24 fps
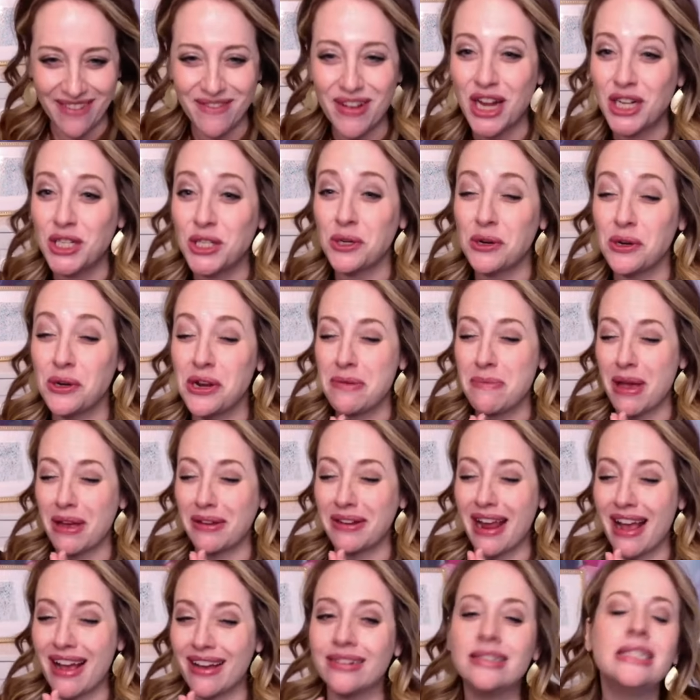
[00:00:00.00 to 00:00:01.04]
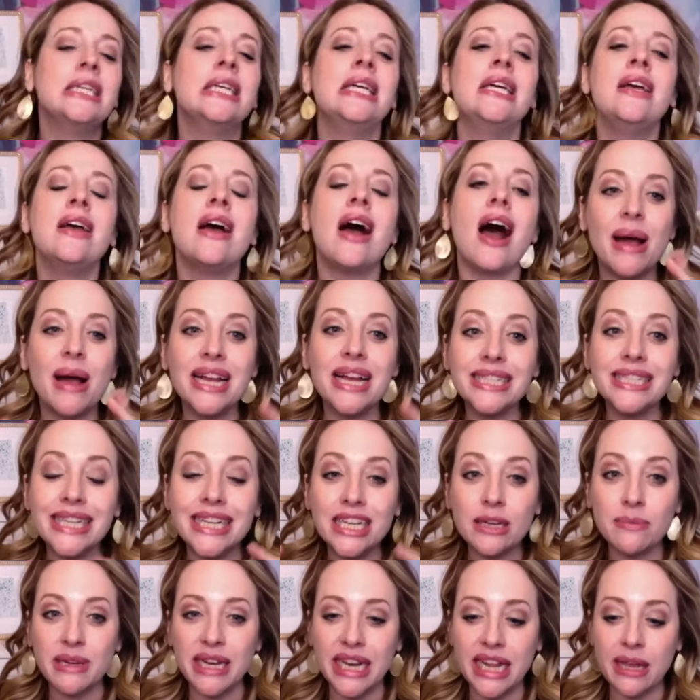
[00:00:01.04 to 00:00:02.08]
I've got your email now. I send
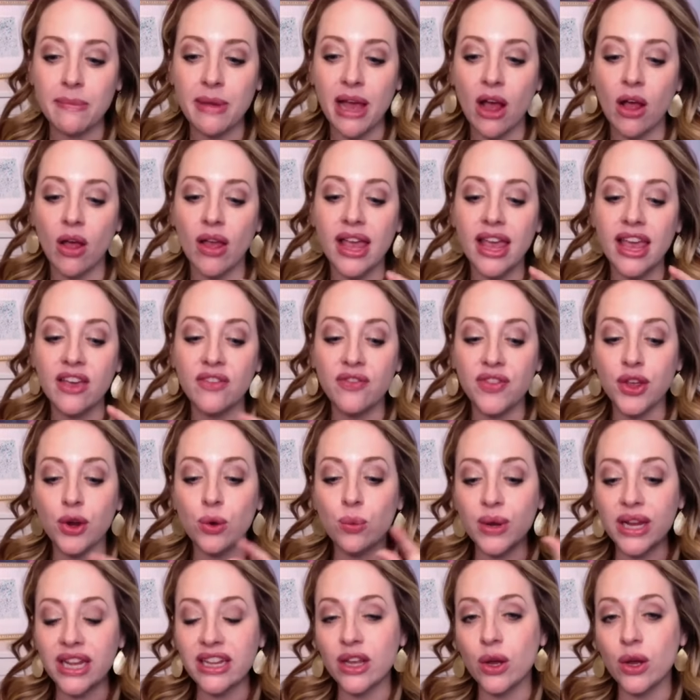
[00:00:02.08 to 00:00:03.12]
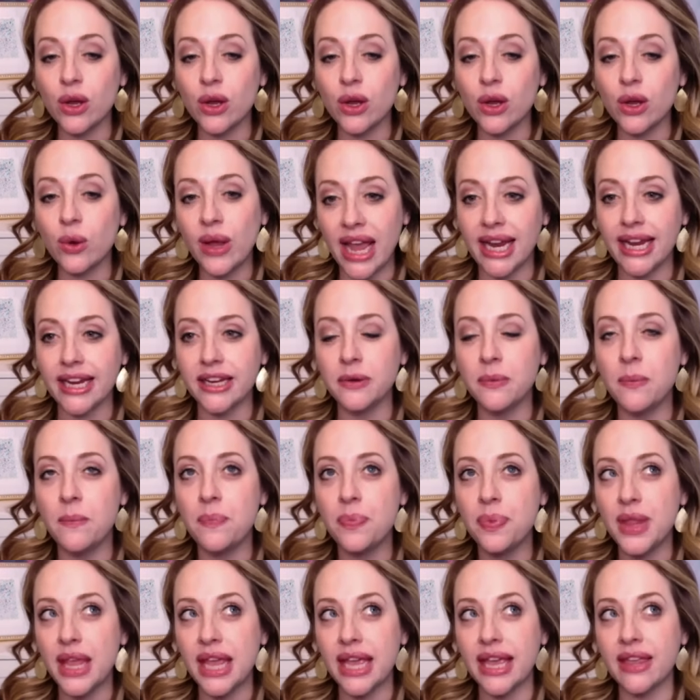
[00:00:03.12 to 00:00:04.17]
them an email. If they're relocating,
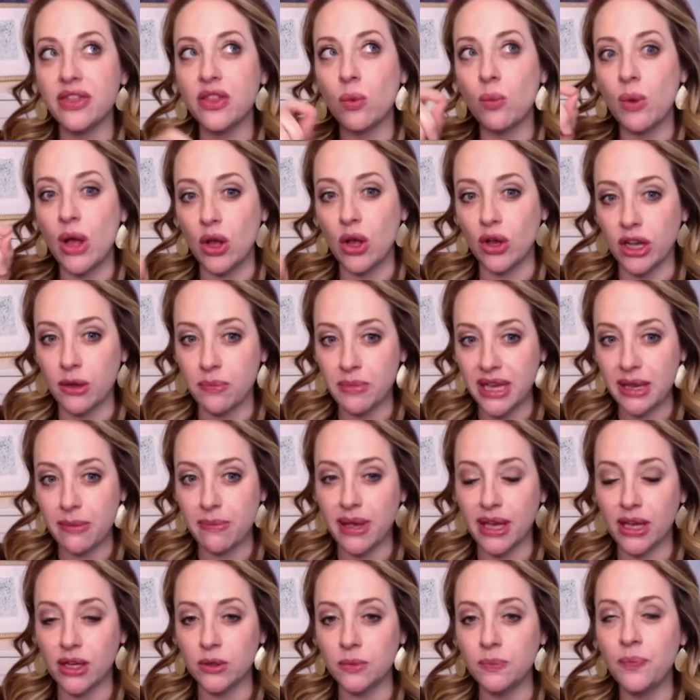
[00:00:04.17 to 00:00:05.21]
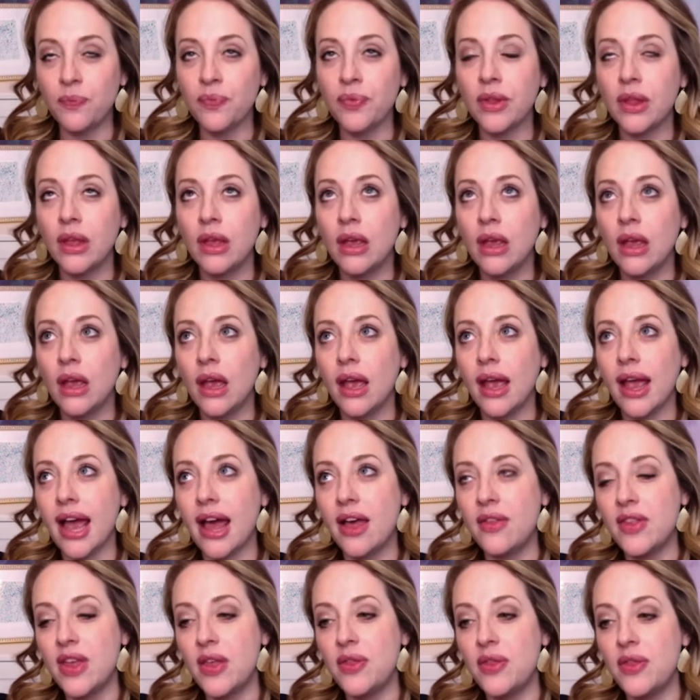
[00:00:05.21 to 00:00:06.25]
they get the welcome email
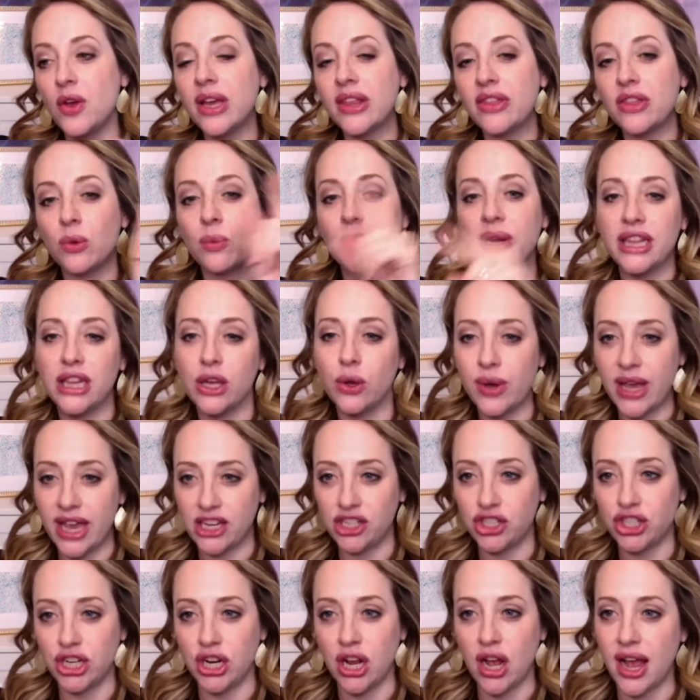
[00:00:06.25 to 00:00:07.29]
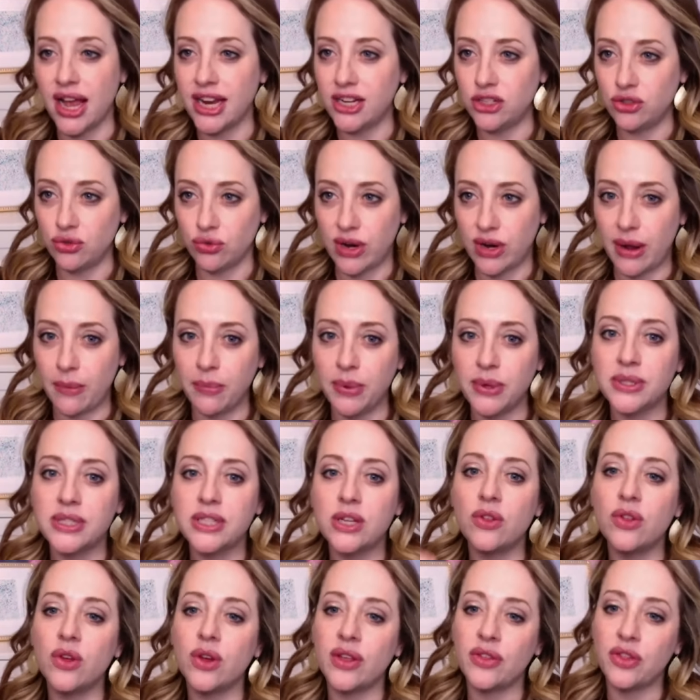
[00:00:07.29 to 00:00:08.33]
and then they'll get the relocation guide drip.
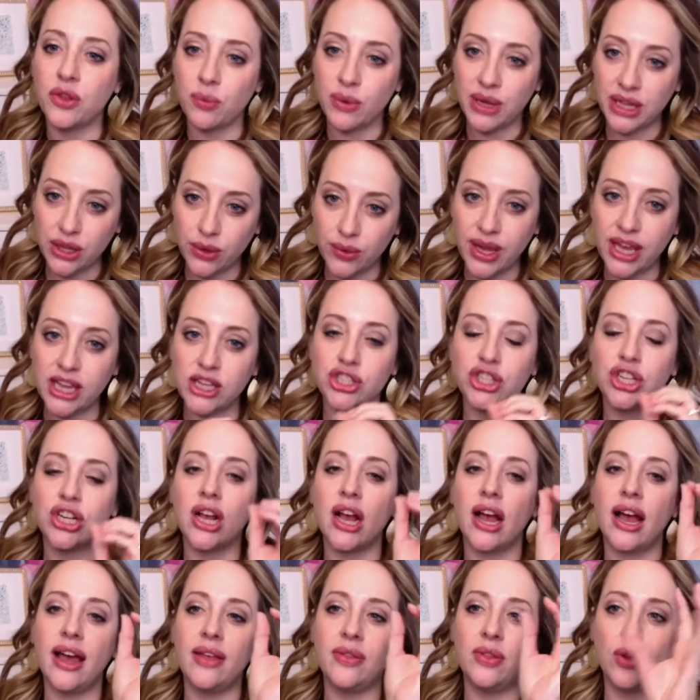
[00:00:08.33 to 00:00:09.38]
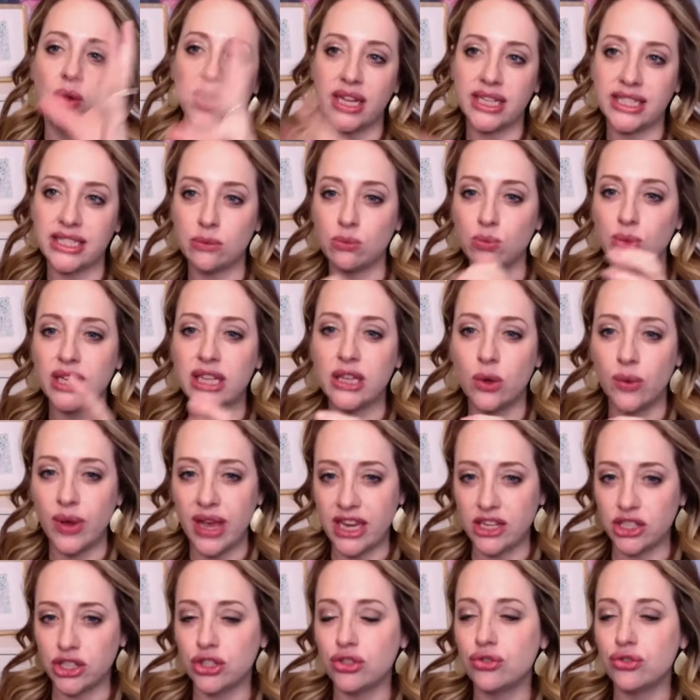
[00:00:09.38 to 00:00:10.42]
So they'll get the relocation guide, they'll get some
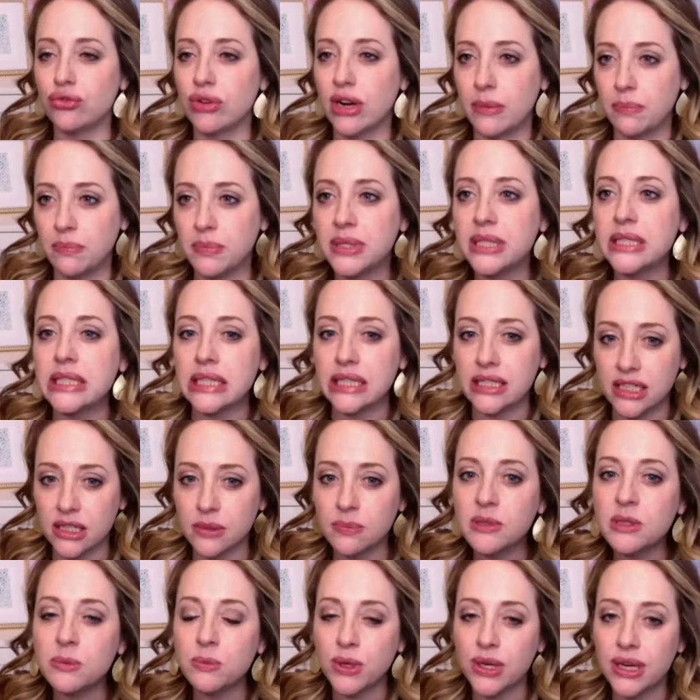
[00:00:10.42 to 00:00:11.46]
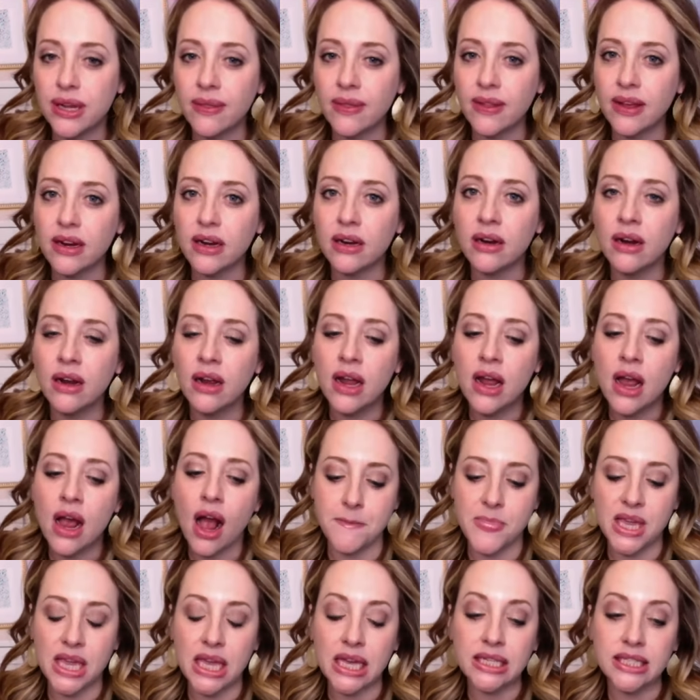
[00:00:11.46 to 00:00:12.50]
relocation drip systems put in there
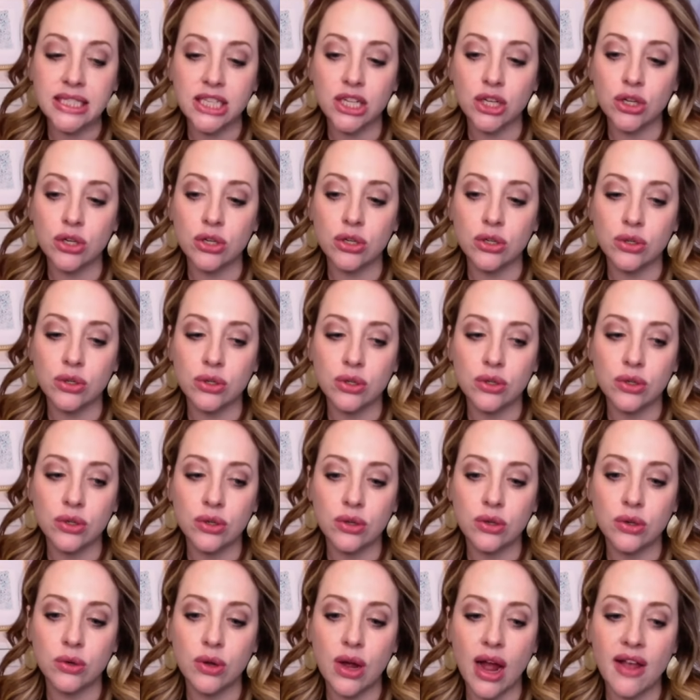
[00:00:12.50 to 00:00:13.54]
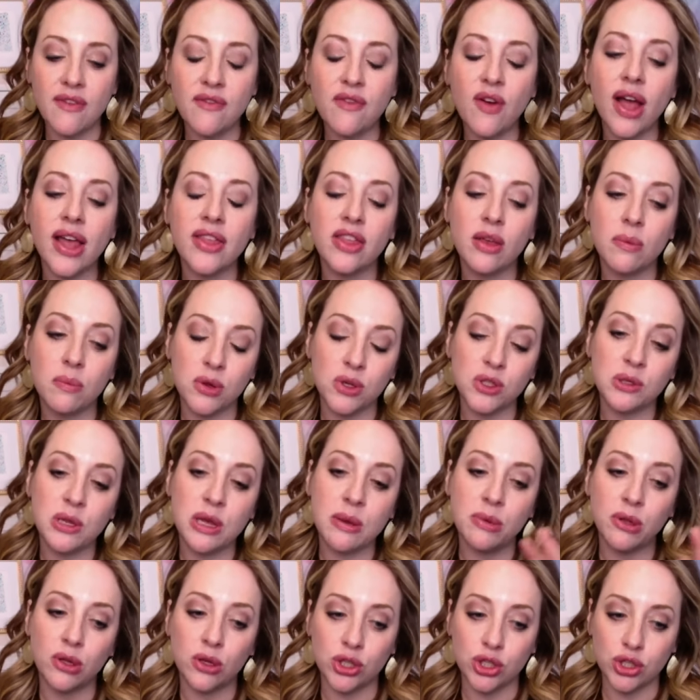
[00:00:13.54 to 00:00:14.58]
because they're I find that most
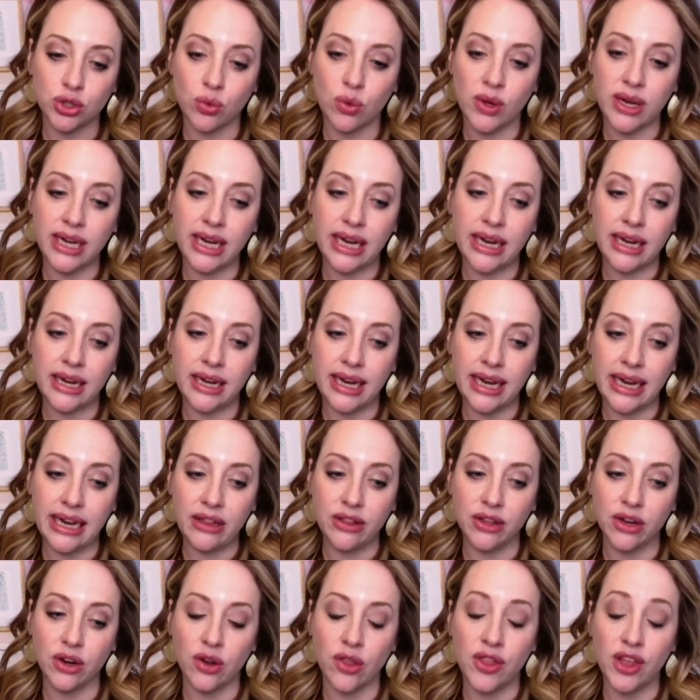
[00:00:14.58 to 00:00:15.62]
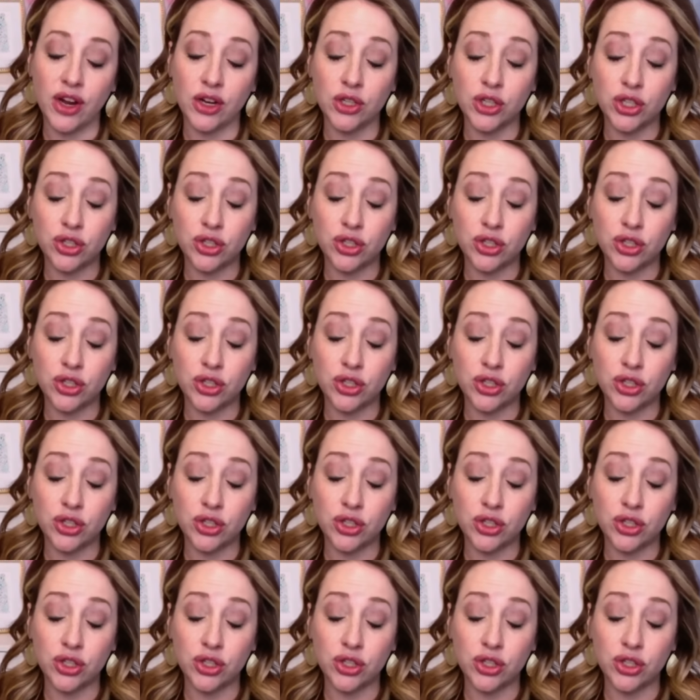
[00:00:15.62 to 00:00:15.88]
people are joining either they're